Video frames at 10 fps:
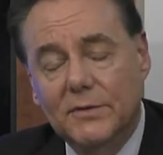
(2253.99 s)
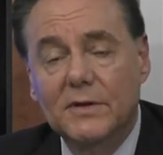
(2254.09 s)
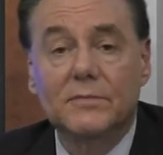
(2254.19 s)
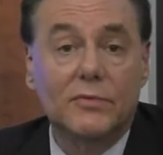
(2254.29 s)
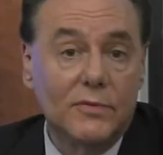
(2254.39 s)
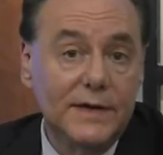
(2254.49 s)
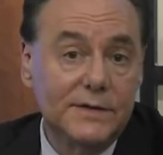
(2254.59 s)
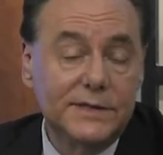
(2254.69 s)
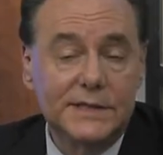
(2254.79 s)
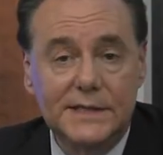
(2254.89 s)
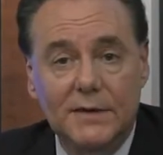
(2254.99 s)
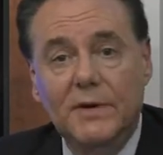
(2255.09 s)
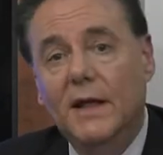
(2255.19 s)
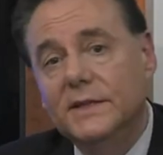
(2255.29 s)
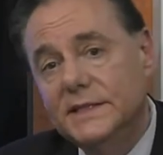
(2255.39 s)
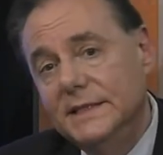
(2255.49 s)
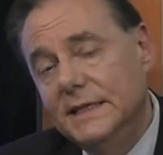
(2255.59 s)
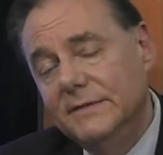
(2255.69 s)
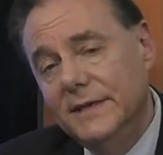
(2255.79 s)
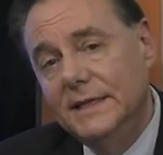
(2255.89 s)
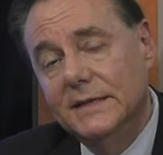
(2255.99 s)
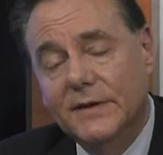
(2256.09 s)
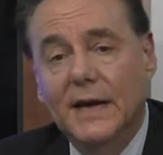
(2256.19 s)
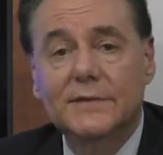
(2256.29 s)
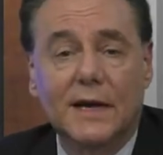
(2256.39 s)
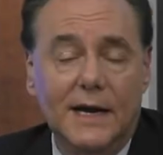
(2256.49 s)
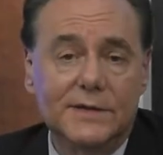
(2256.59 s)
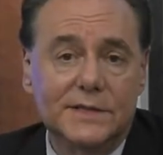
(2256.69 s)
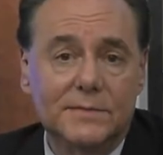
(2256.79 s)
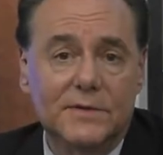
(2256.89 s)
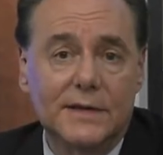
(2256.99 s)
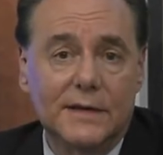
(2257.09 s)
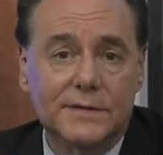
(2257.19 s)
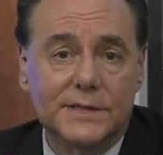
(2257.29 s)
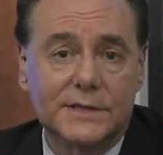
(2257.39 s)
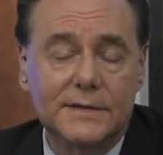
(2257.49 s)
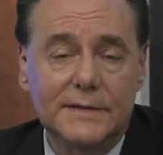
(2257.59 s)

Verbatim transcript: or employers to say, well, it's inconvenient if I have to hire someone else.